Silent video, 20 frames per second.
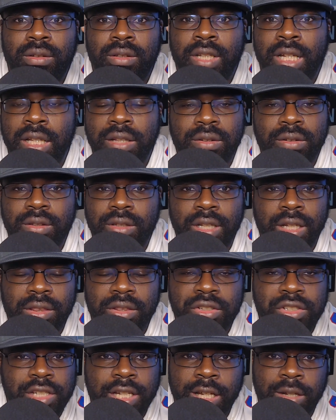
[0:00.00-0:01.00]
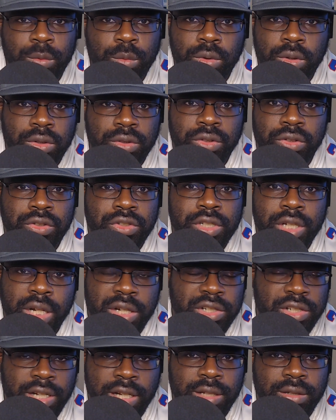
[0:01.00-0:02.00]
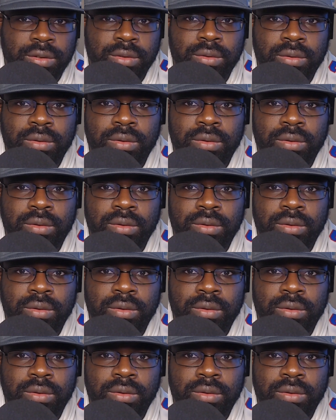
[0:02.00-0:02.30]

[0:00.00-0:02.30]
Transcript: not the Jaguars, is Josh Allen.